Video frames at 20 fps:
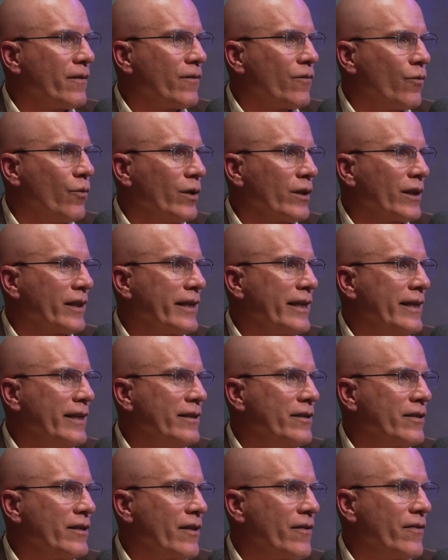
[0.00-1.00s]
will
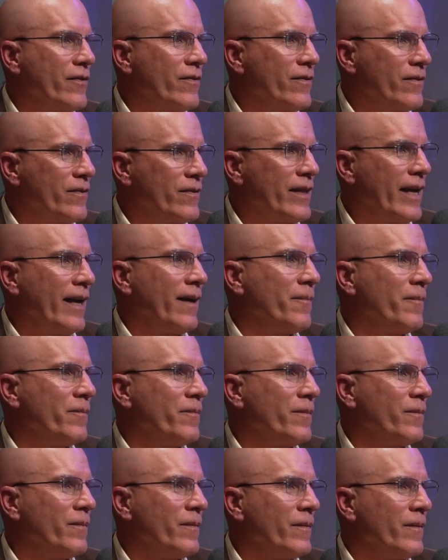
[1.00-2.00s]
lead to them
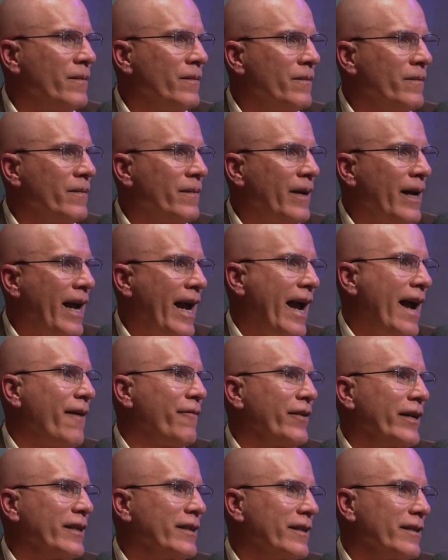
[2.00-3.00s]

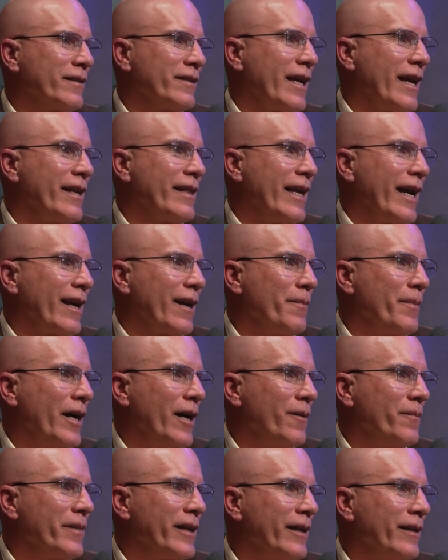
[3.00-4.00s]
having to say that
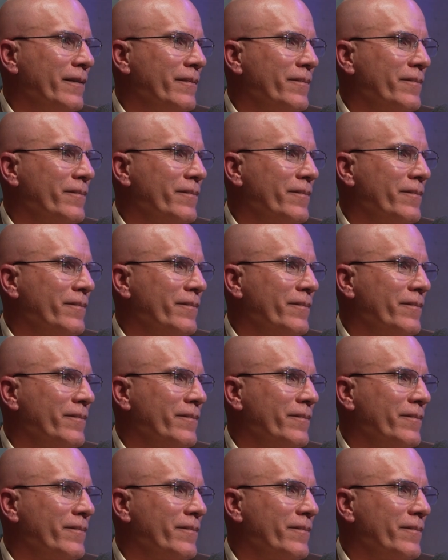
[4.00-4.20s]
about me.